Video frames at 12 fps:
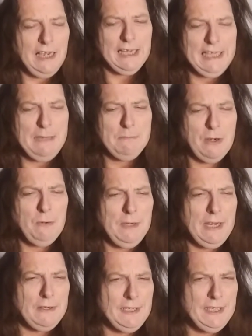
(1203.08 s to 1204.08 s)
came all the way
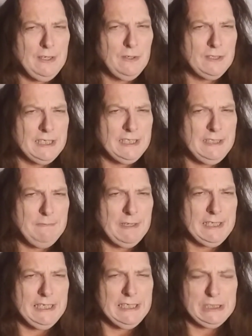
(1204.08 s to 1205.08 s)
out here to see if I
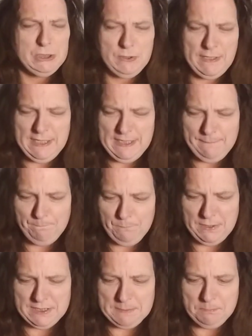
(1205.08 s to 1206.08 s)
can get training
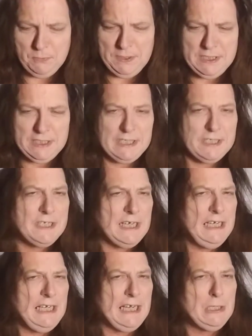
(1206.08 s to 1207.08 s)
as a priestess,
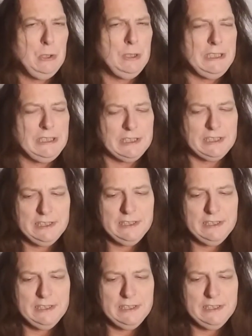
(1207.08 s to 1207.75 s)
and I couldn't.